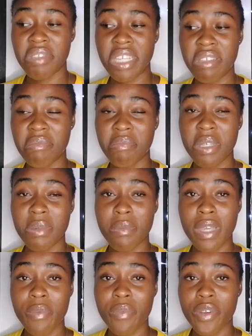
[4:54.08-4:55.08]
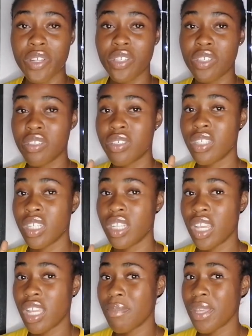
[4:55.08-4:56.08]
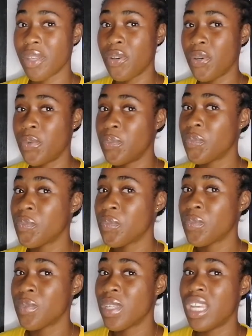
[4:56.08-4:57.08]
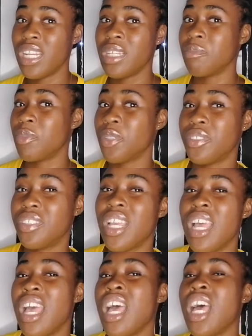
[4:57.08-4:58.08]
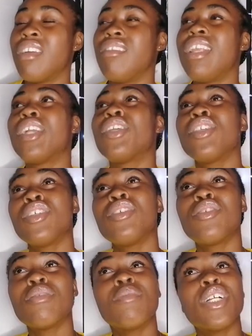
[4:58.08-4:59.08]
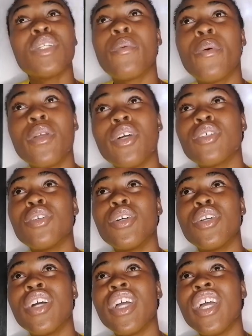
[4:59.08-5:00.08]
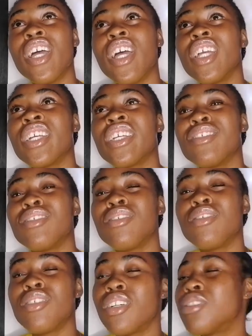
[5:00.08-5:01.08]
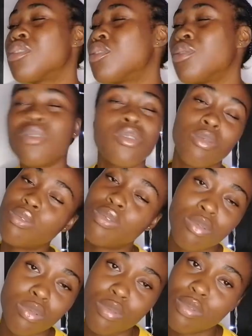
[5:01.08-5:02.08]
then maybe my brush and my comb, and I'm done. like using too much product on your hair is just not too